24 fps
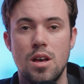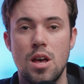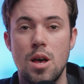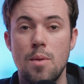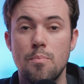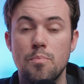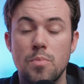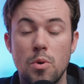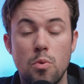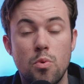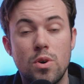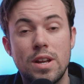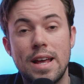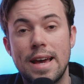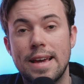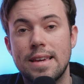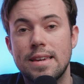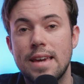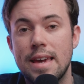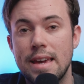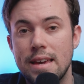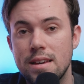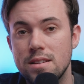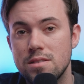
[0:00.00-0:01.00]
But what I
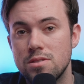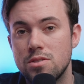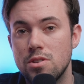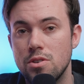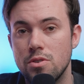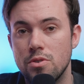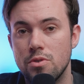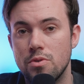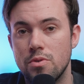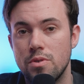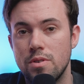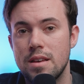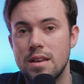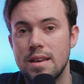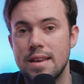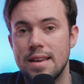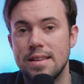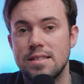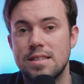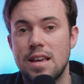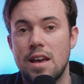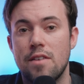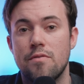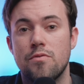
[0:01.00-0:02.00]
can do
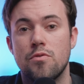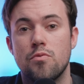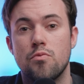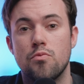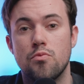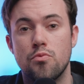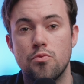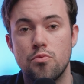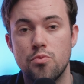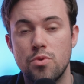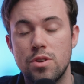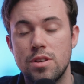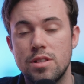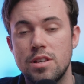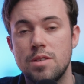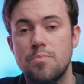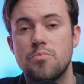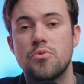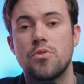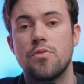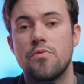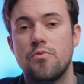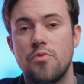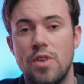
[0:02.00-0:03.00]
is have really
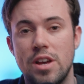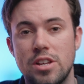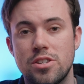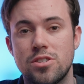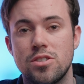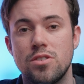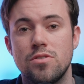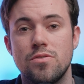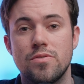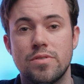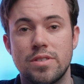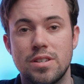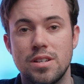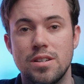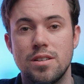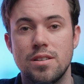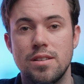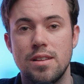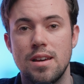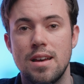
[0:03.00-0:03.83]
professional and good